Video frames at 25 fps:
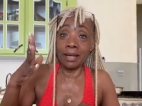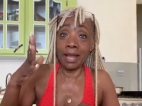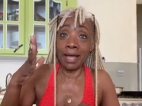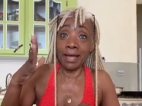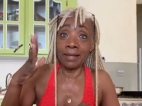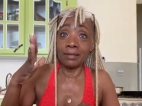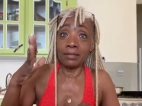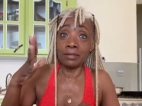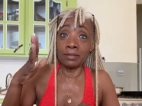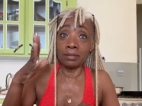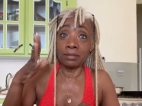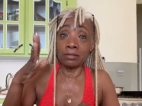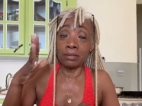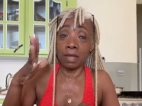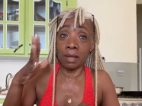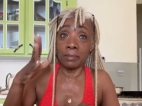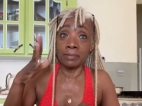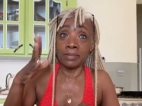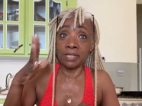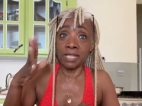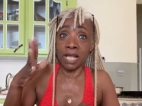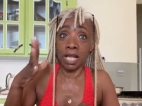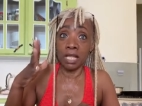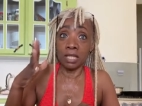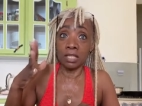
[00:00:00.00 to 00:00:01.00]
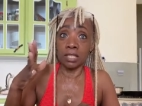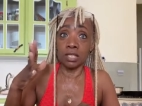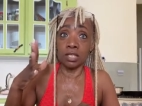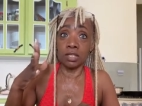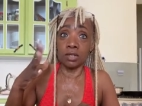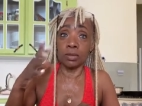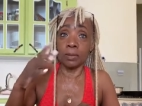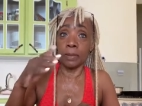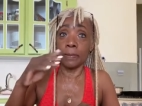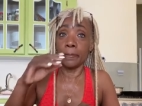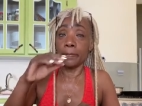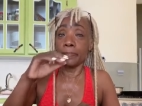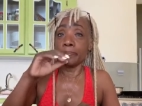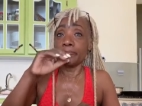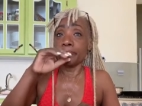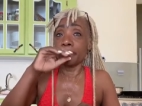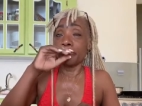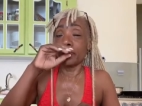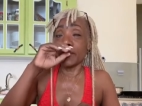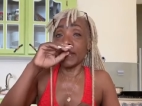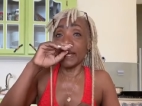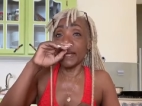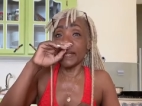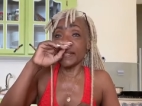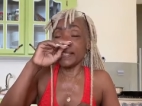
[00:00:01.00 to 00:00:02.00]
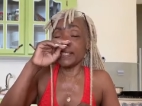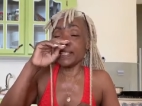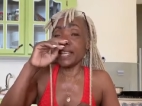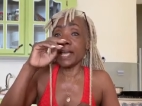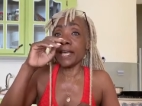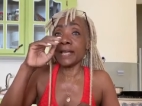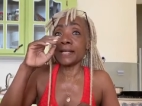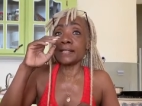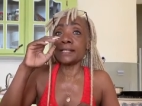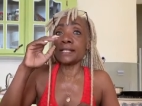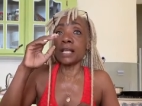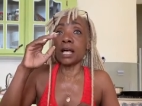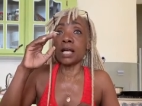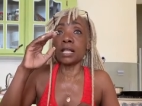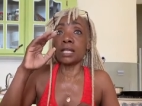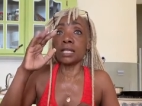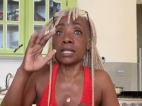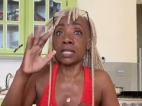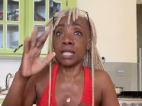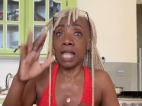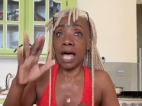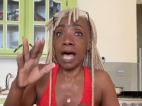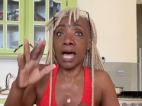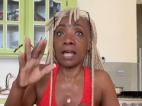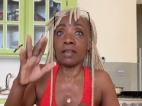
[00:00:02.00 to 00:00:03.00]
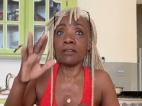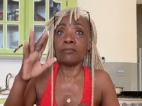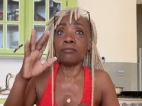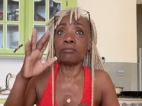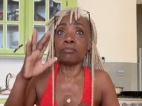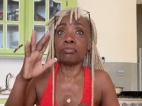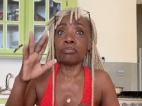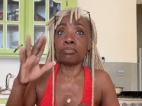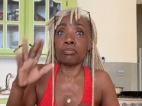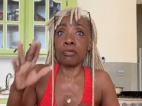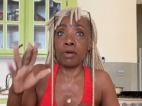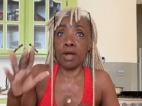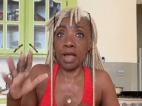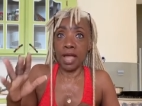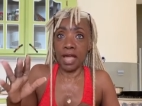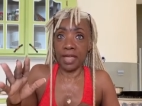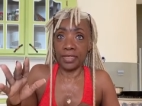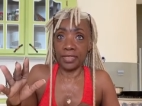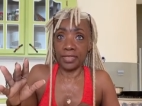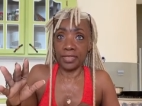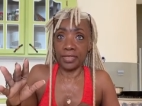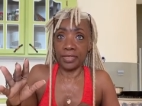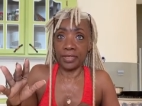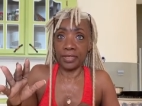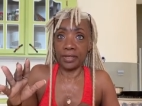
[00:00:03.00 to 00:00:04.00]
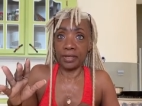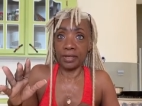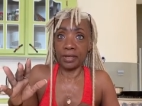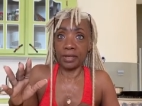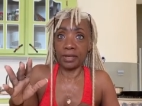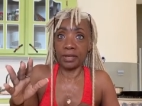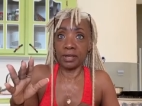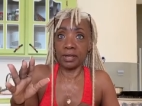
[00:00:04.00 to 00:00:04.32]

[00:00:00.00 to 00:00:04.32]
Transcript: But I don't know, that's a good, good way to expel some